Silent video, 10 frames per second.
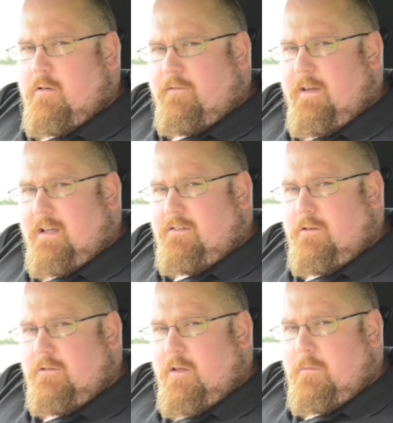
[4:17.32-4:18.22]
effect
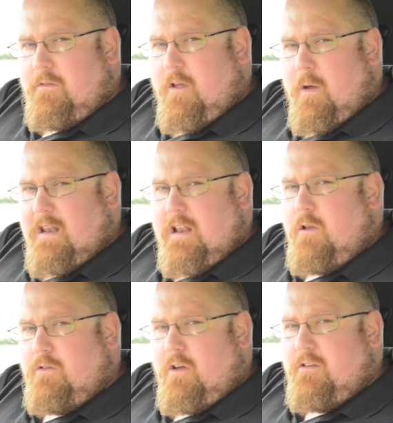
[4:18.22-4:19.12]
to them, so any
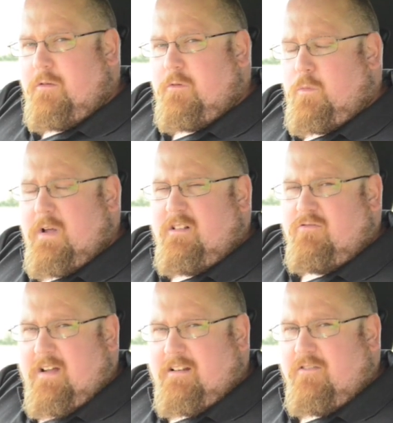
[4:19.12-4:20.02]
loose items
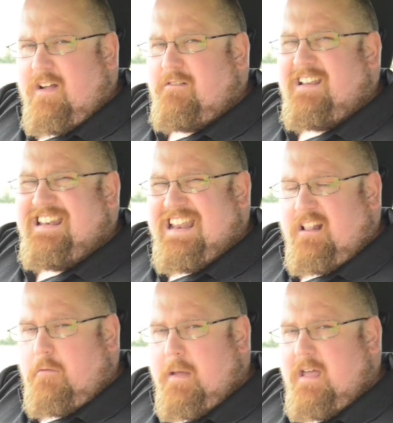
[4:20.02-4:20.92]
will rattle around a
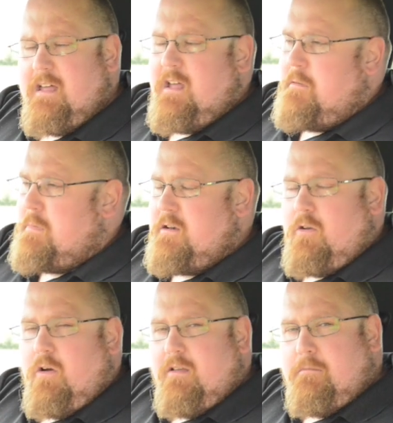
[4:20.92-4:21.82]
little bit, but
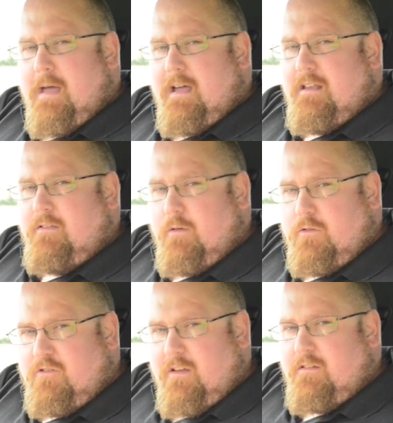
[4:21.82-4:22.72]
not as bad as if it
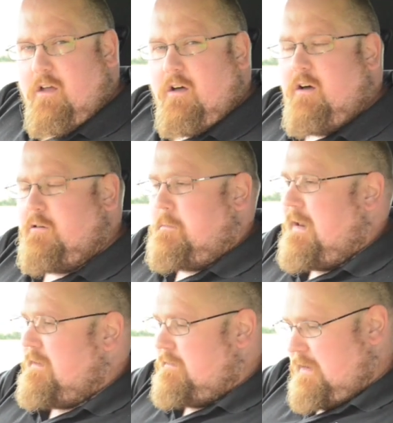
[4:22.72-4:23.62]
was just hard
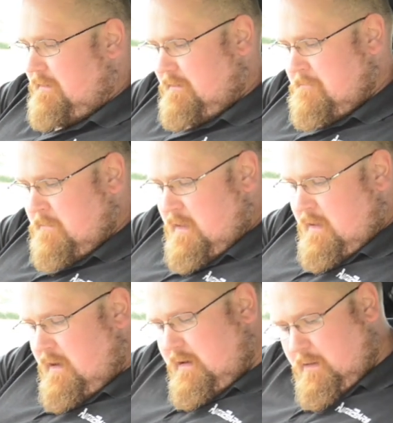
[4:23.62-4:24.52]
plastics.
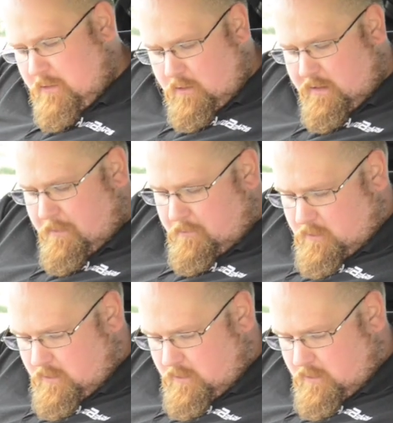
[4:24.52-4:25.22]
And then we've got a couple